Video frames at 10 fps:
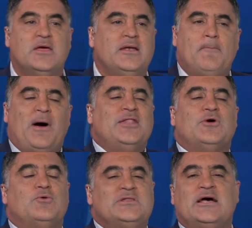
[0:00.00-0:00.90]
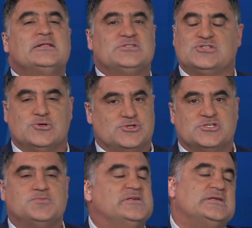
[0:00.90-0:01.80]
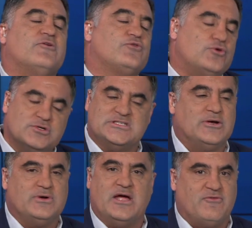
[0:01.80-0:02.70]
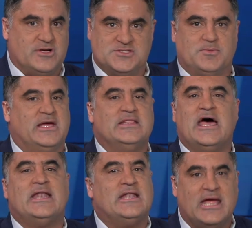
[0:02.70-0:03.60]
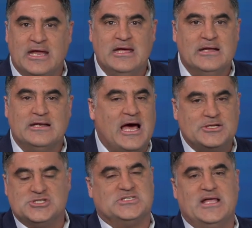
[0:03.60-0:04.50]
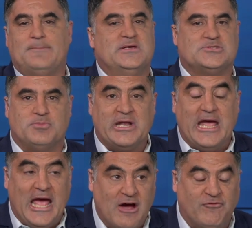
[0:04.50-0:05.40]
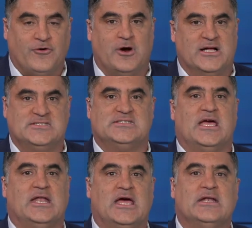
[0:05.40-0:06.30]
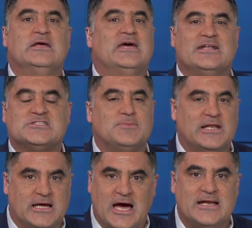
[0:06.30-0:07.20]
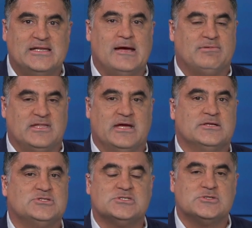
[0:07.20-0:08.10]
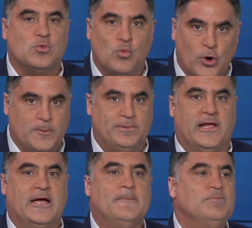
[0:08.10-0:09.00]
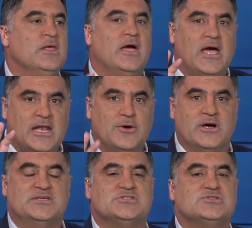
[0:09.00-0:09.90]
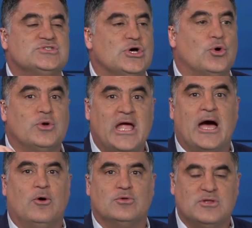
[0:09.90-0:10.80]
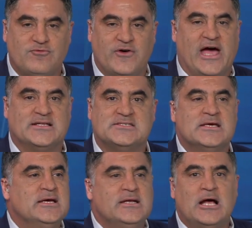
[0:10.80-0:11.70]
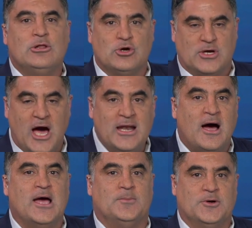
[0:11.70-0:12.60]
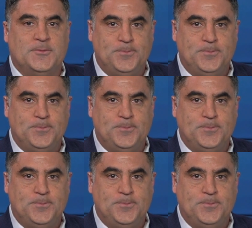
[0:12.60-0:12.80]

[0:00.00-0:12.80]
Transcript: Now, by the way, what the hell does socialist mean? Of course, they don't never explain that, they, not just in that piece, but ever on CNN. It doesn't mean a goddamn thing, it's just wordplay. Anyways, so now the facts. Now look, Gottheimer